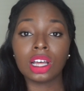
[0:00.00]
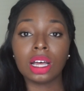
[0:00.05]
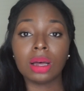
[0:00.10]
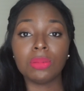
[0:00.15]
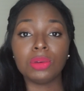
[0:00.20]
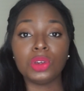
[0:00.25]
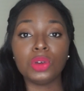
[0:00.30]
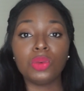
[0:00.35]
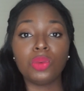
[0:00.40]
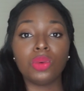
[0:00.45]

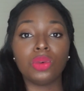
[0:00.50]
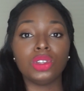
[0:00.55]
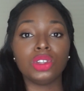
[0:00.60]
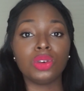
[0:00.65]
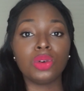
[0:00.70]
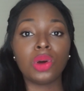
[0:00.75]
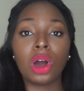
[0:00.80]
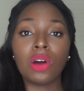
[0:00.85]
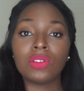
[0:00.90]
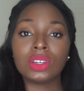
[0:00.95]
up you
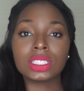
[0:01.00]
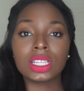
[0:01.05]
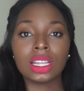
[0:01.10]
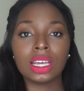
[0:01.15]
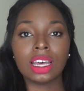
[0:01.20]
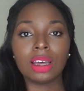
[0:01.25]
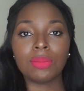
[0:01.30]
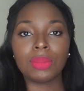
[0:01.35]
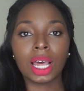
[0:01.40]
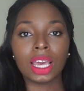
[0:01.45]
you
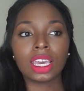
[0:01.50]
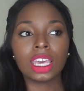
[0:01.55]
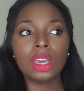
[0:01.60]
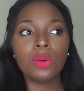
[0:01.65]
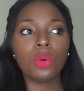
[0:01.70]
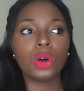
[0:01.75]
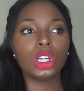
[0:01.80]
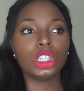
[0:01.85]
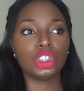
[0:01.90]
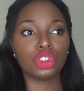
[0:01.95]
overslept like he
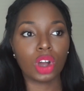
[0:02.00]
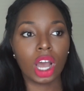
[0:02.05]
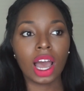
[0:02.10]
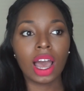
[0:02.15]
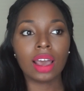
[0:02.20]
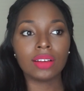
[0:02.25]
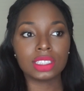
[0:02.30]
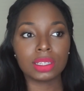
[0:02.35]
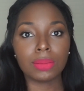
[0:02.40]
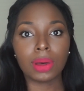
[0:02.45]
would
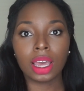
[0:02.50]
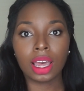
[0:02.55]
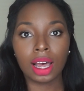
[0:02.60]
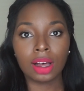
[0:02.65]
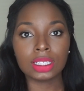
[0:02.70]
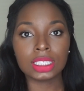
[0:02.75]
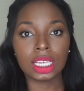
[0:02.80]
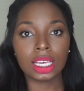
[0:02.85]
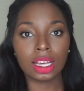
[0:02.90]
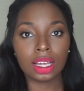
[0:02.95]
drive to my
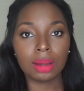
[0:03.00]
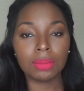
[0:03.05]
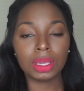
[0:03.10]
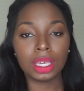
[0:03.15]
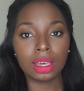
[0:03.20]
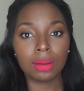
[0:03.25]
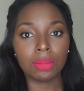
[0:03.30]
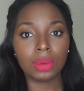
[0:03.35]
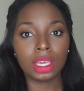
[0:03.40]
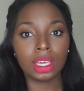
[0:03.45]
house and come
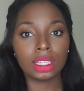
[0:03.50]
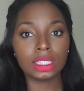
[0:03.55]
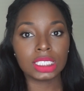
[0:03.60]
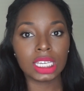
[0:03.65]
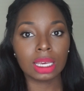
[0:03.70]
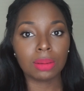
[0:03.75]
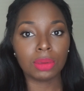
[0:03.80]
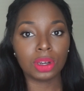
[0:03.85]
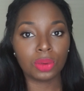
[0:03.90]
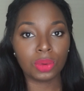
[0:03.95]
get me and
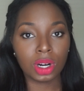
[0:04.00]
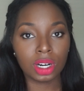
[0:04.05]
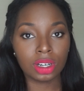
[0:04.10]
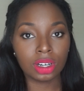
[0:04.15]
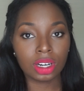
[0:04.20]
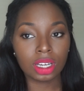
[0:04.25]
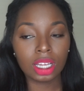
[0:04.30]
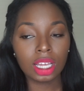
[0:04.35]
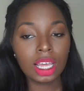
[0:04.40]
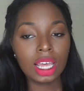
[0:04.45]
take me to
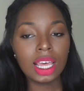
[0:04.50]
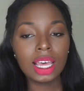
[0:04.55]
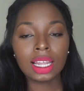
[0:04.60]
work